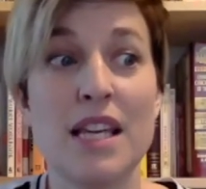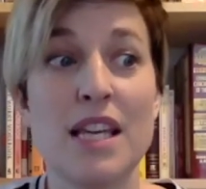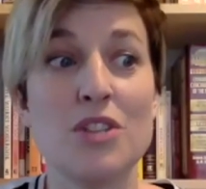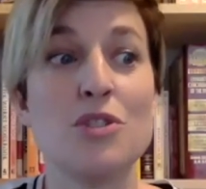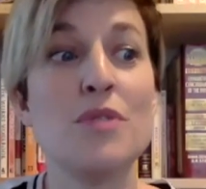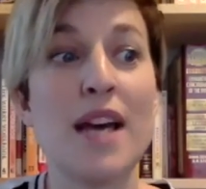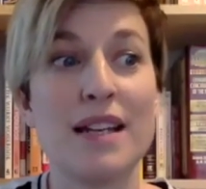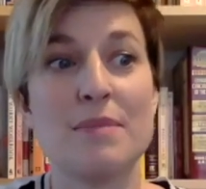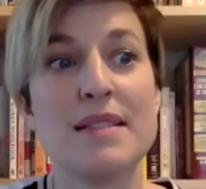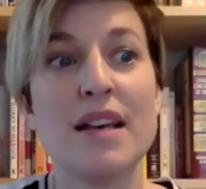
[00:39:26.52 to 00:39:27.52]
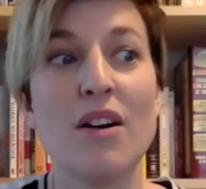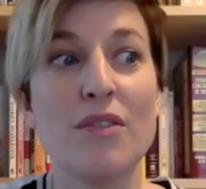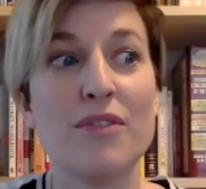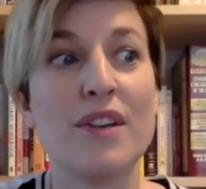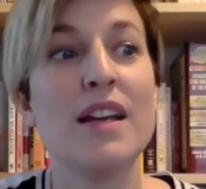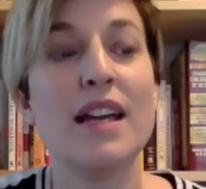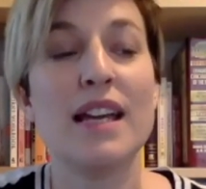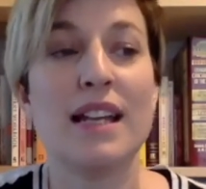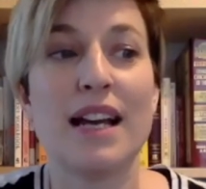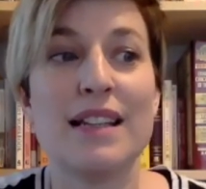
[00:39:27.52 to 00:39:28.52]
do that himself.
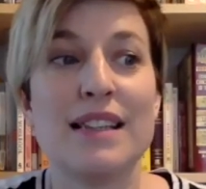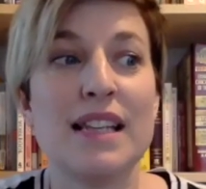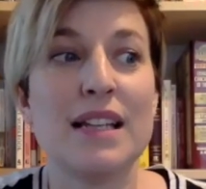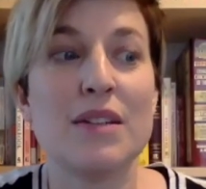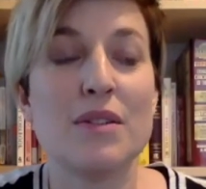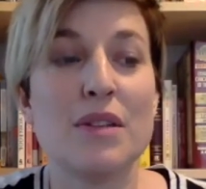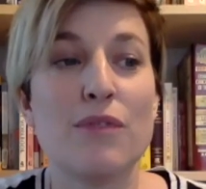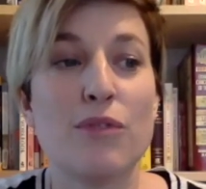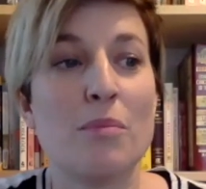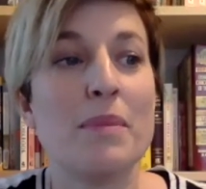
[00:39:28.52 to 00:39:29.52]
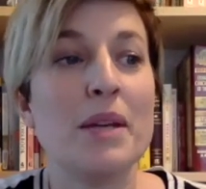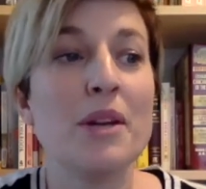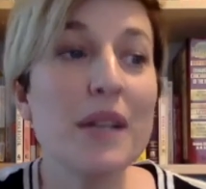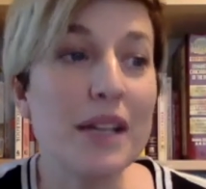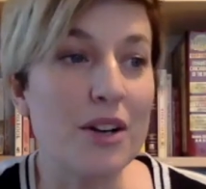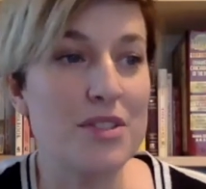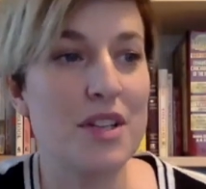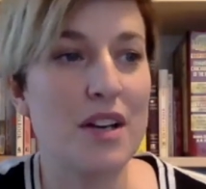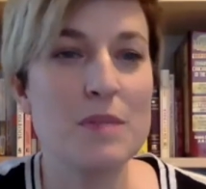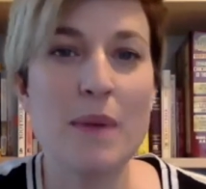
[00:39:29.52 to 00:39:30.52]
And I think if we're mirroring
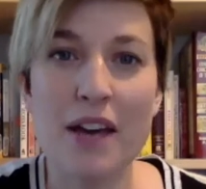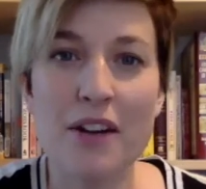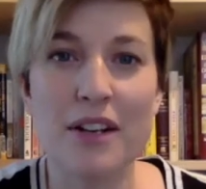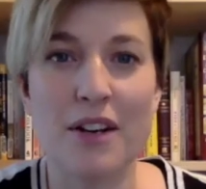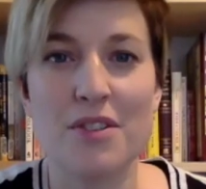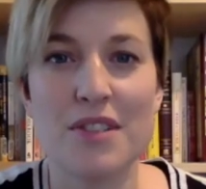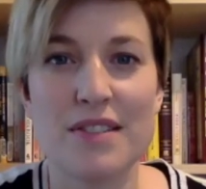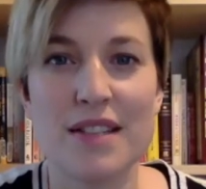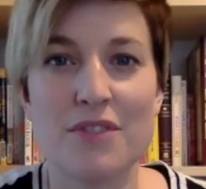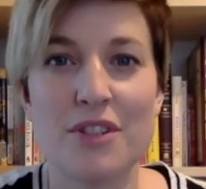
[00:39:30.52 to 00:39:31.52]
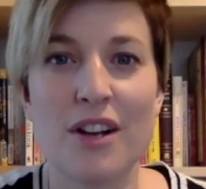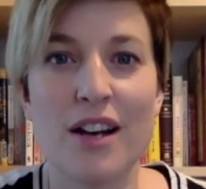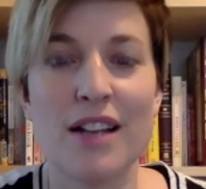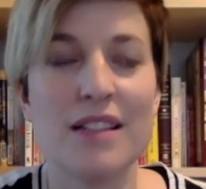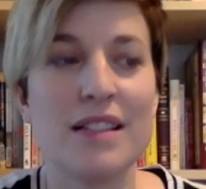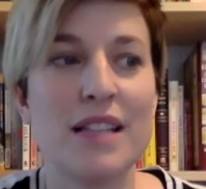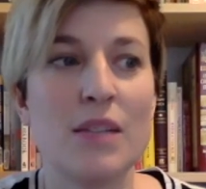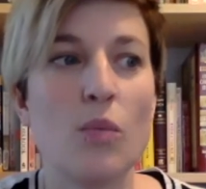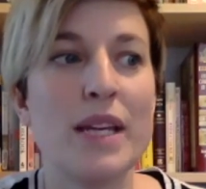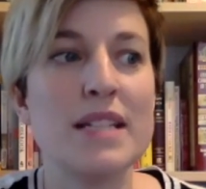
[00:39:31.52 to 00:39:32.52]
ourselves, patterning ourselves after God,
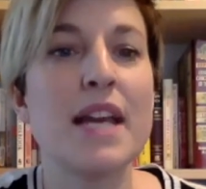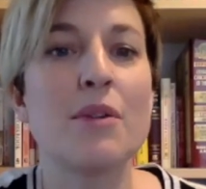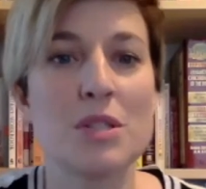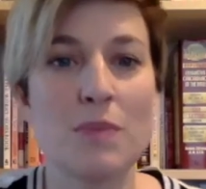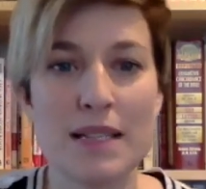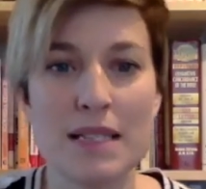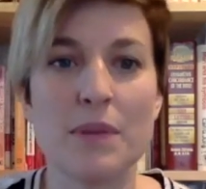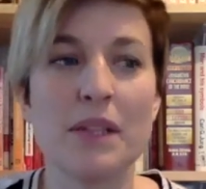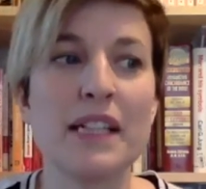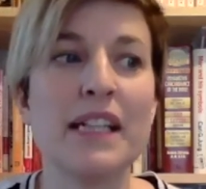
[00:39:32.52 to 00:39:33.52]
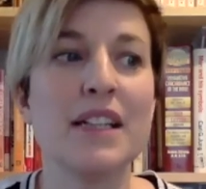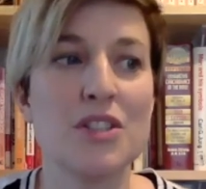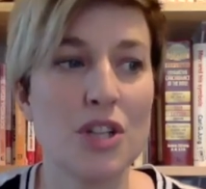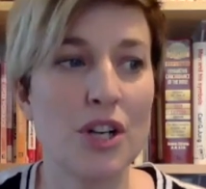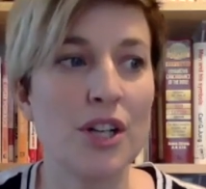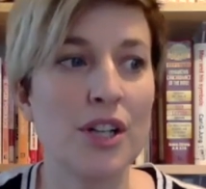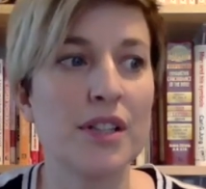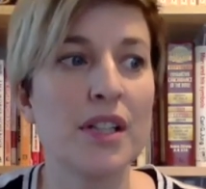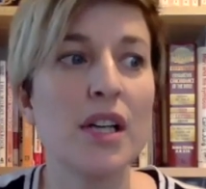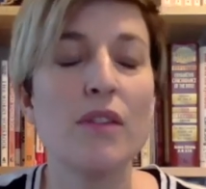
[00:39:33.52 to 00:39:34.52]
then we take responsibility in
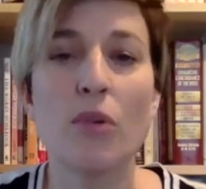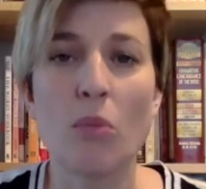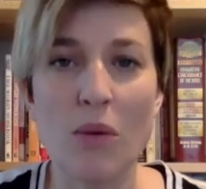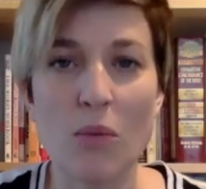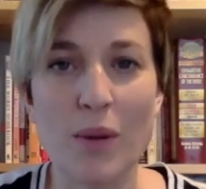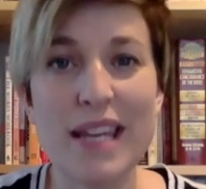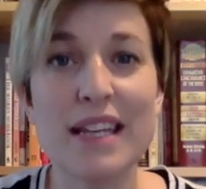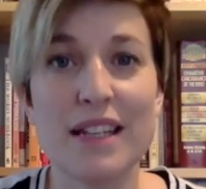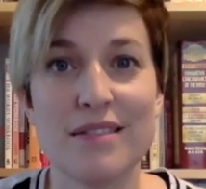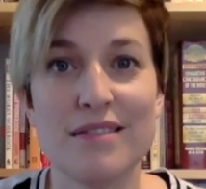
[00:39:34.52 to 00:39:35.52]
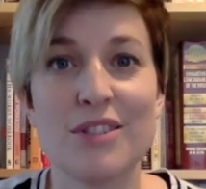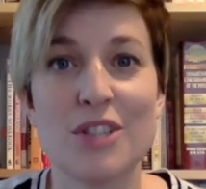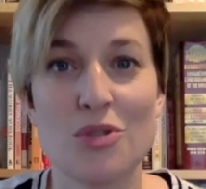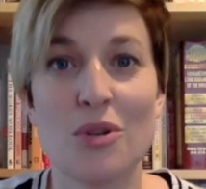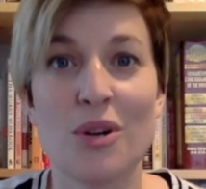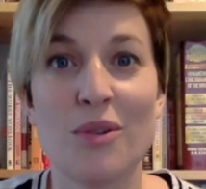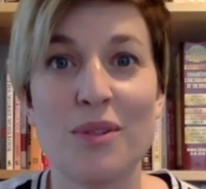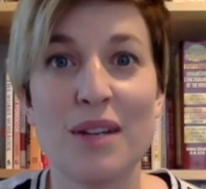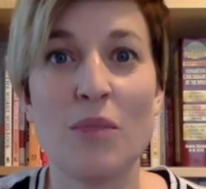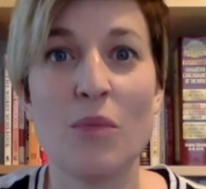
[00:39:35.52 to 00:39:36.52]
turn for what we can control
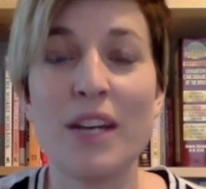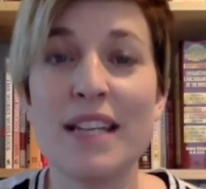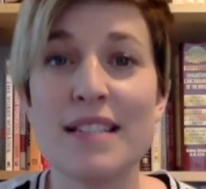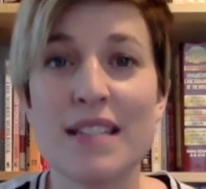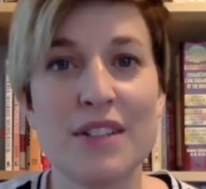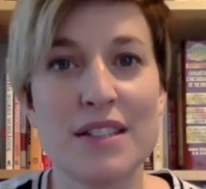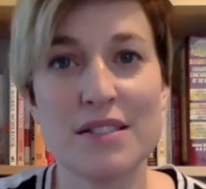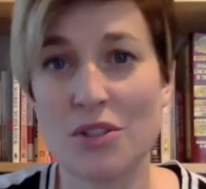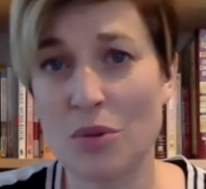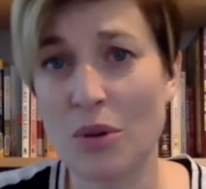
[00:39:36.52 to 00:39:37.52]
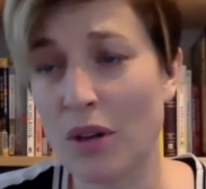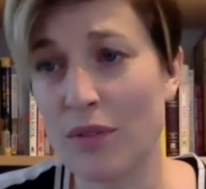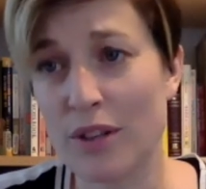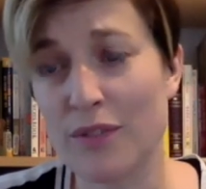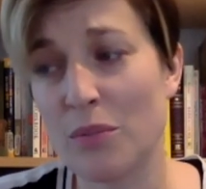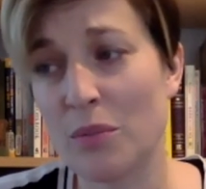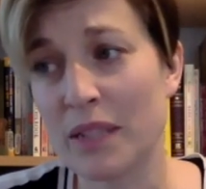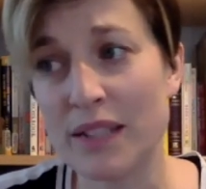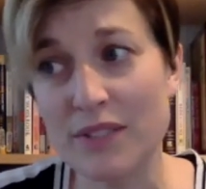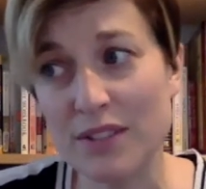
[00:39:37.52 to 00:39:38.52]
and what he's given us control over. If you
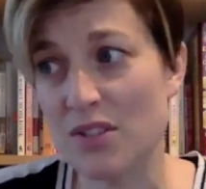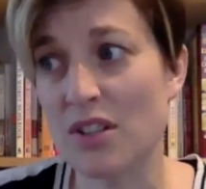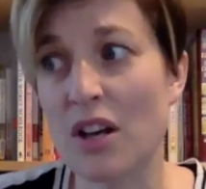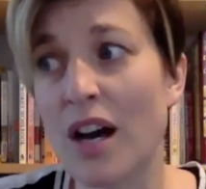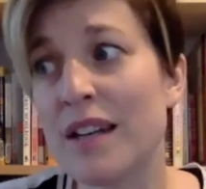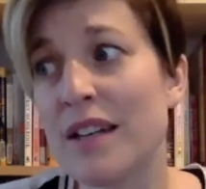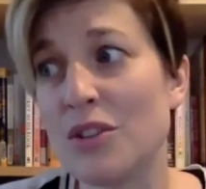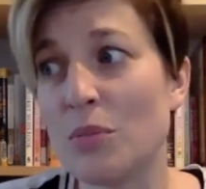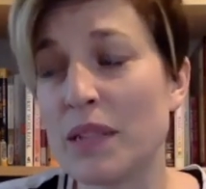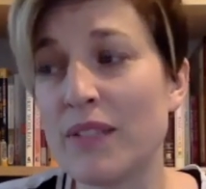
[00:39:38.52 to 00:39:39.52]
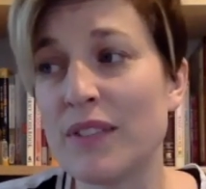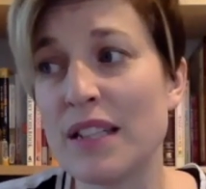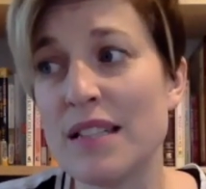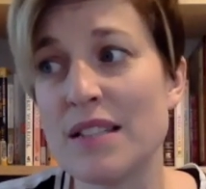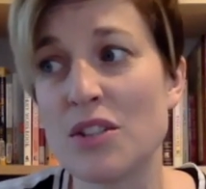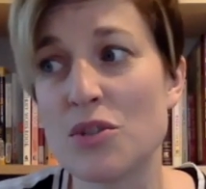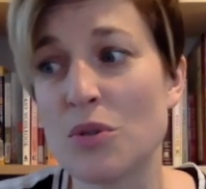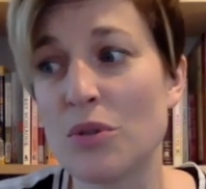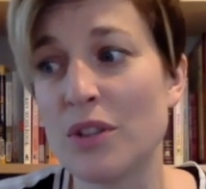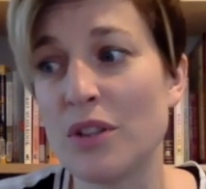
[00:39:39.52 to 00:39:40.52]
believe that there's a God and you believe that he's in
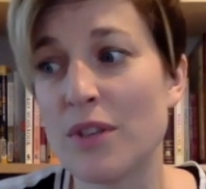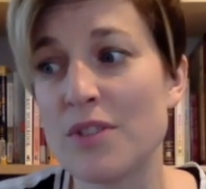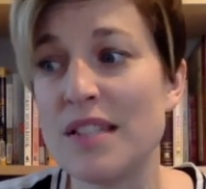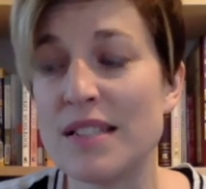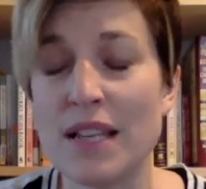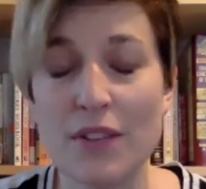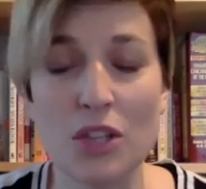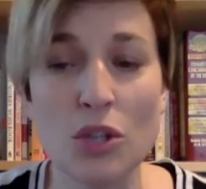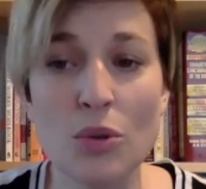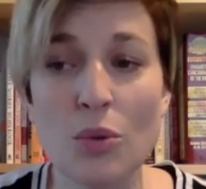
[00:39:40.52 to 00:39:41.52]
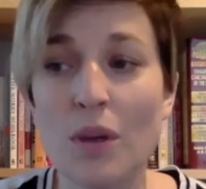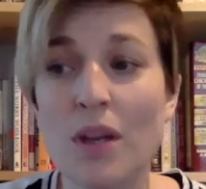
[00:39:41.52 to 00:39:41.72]
control of the universe, he's given you